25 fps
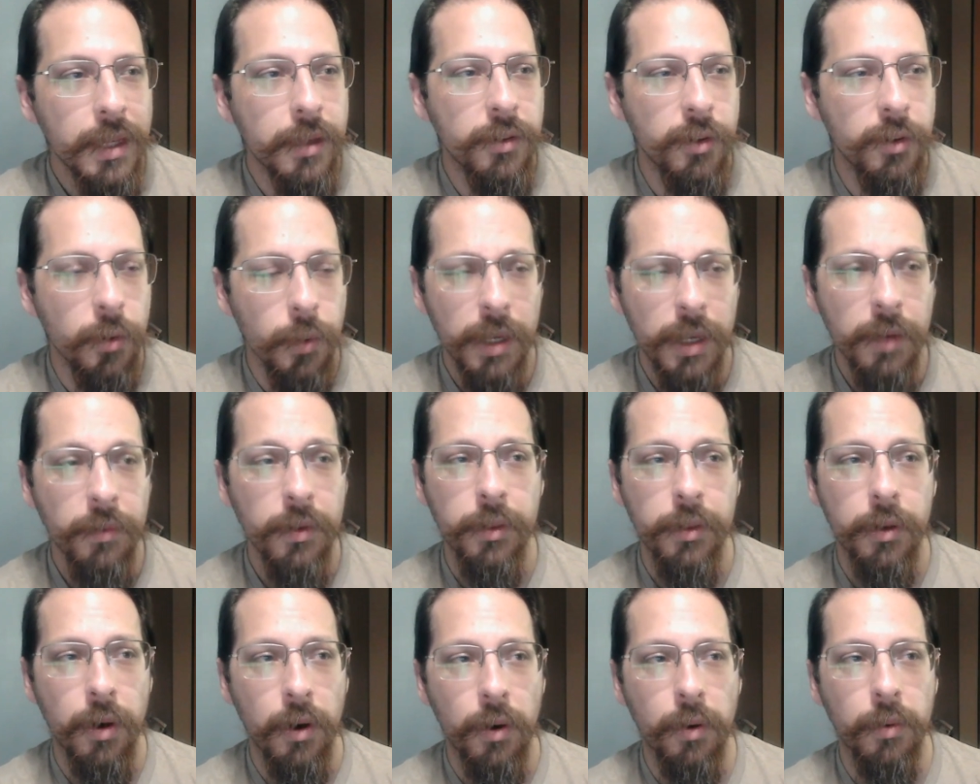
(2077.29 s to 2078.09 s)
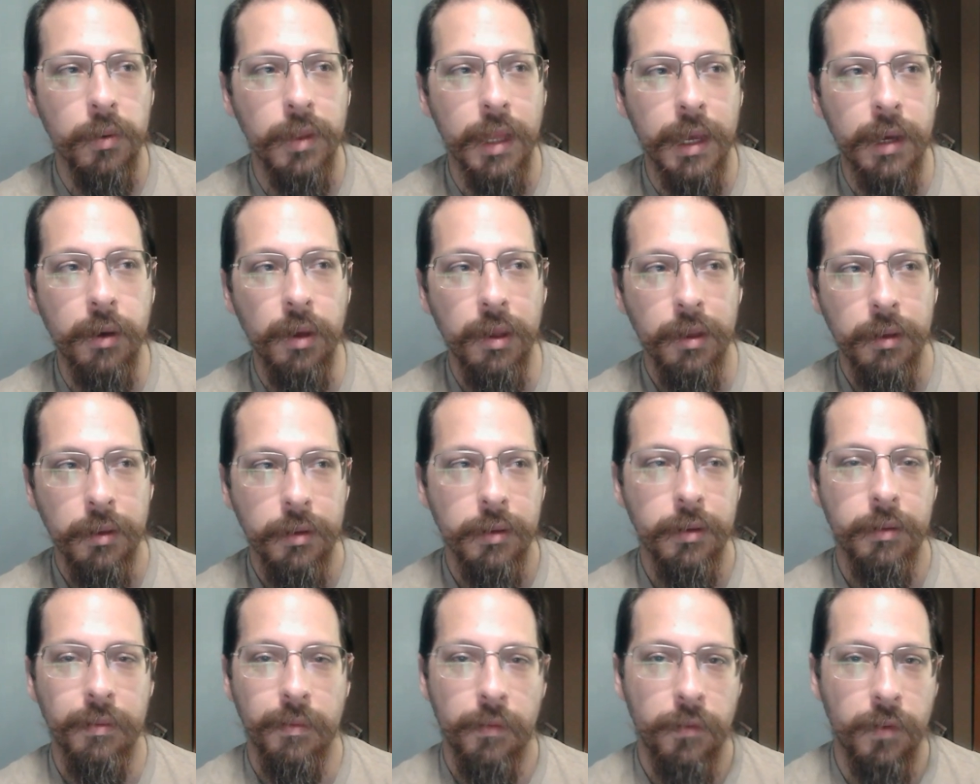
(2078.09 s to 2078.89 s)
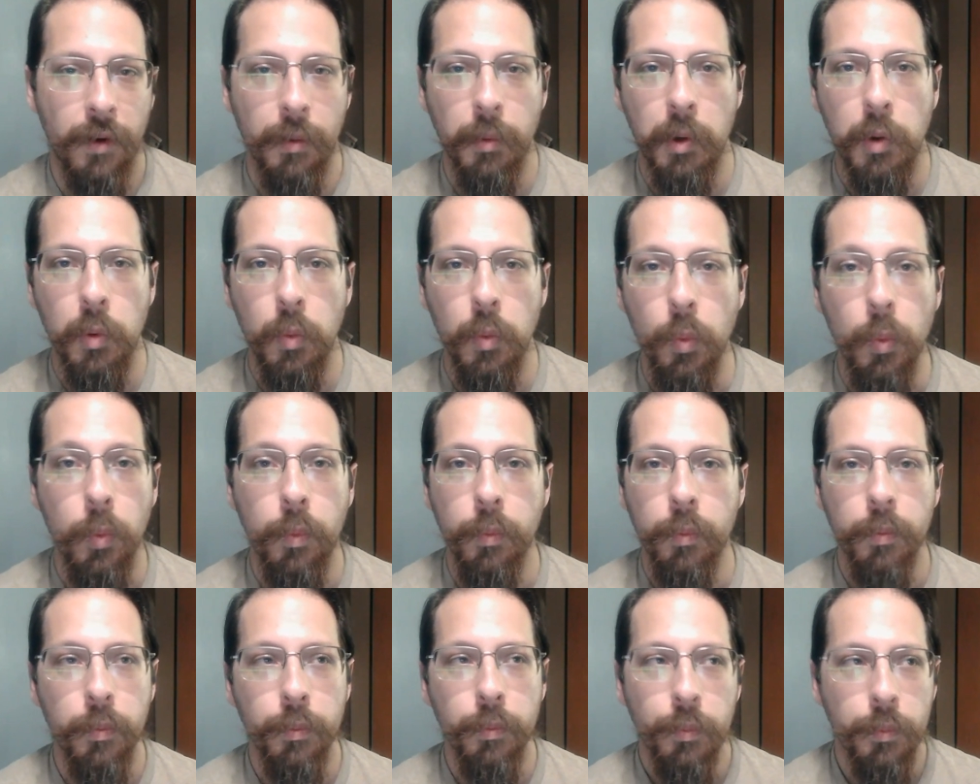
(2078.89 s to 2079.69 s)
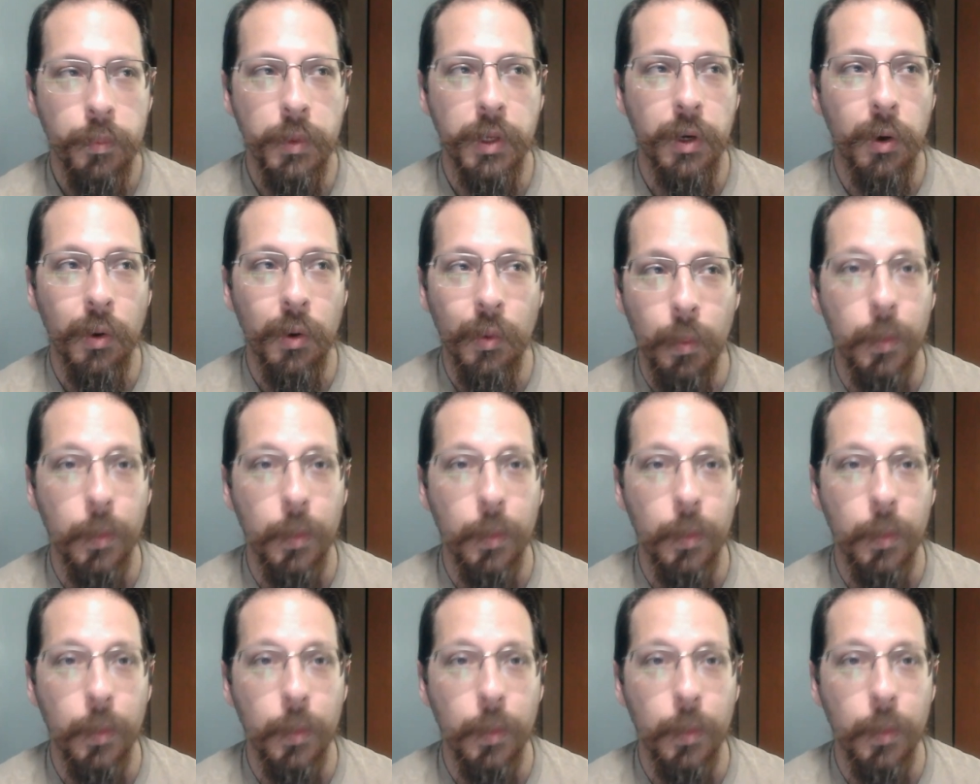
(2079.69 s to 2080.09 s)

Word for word: So even though, like, from a you know,